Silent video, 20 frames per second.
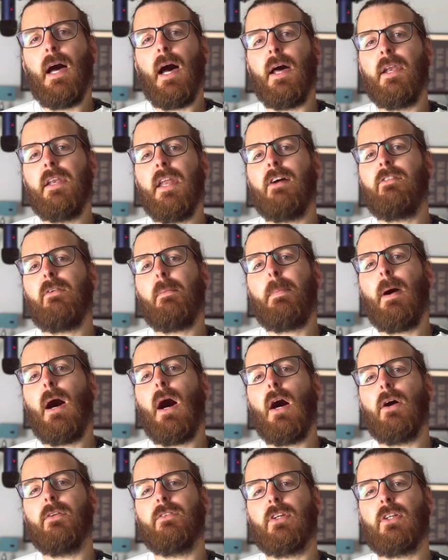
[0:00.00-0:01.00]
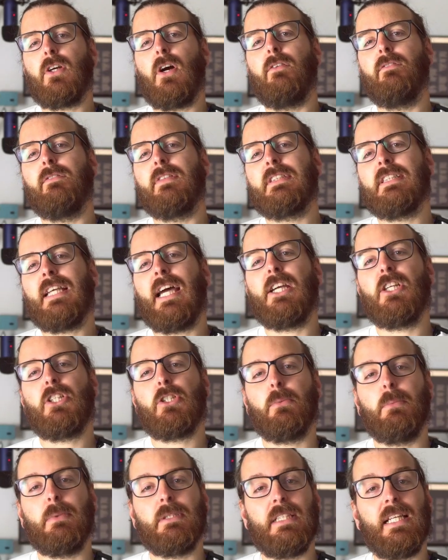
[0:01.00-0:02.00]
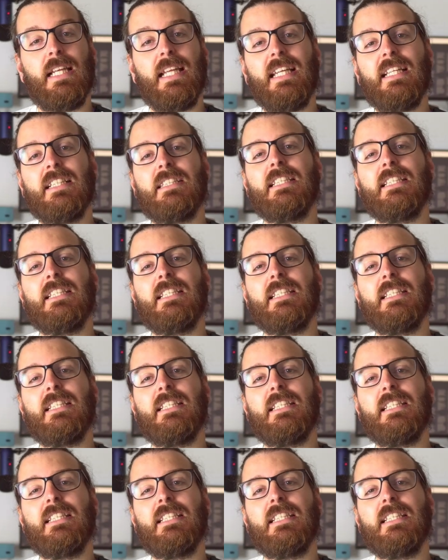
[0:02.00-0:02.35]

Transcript: Another part of the conversation was Leah